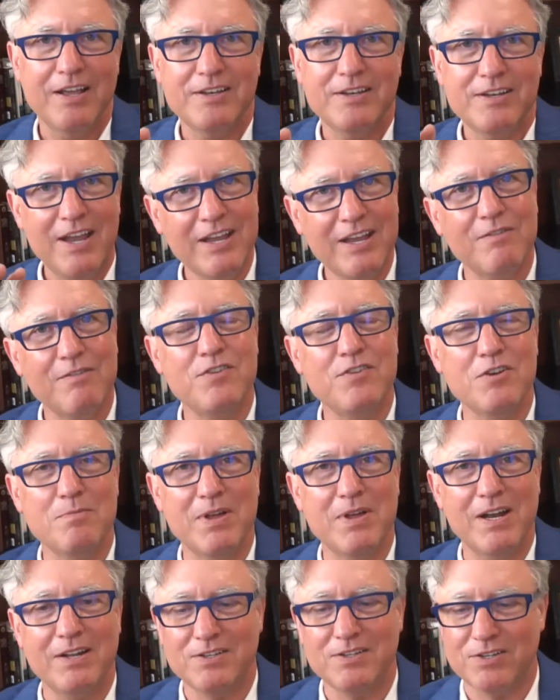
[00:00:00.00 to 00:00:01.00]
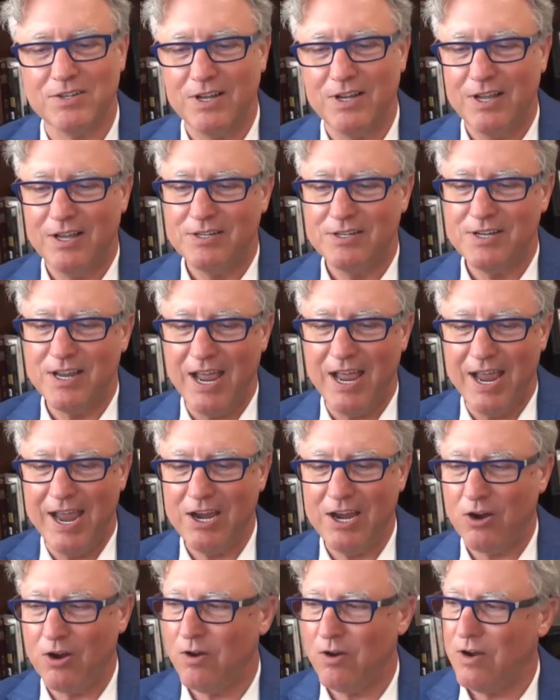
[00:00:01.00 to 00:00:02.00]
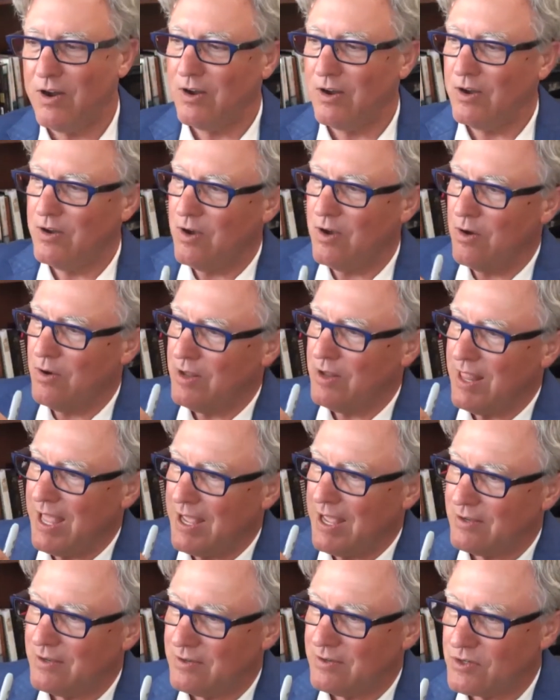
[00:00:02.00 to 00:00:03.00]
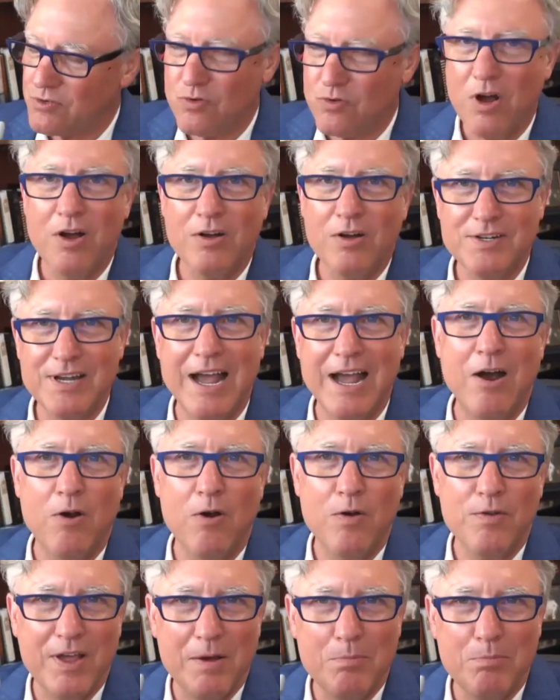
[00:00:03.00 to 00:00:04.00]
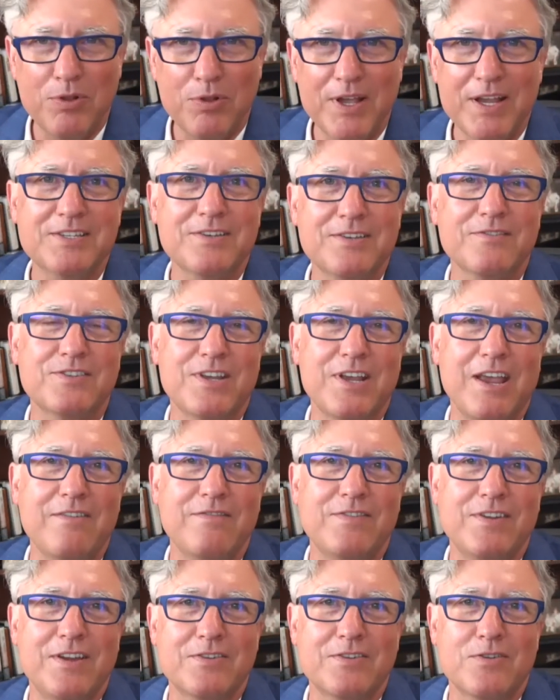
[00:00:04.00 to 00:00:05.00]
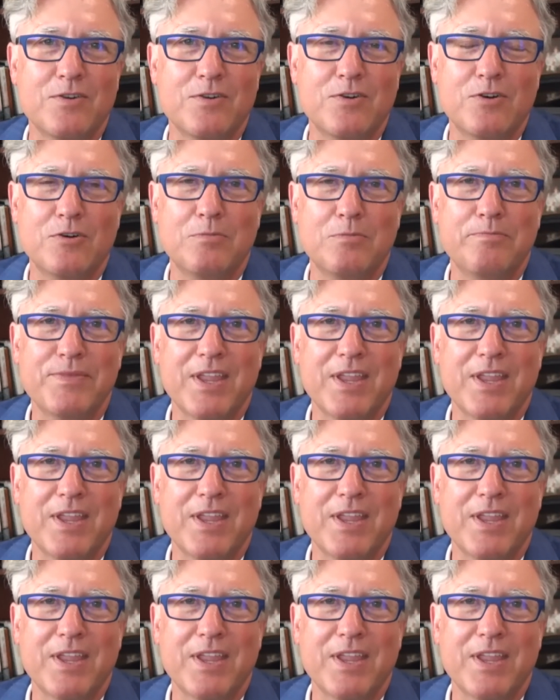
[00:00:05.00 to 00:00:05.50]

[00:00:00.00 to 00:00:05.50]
take a few minutes to anchor, go to that strong tower, that place of safety in your home,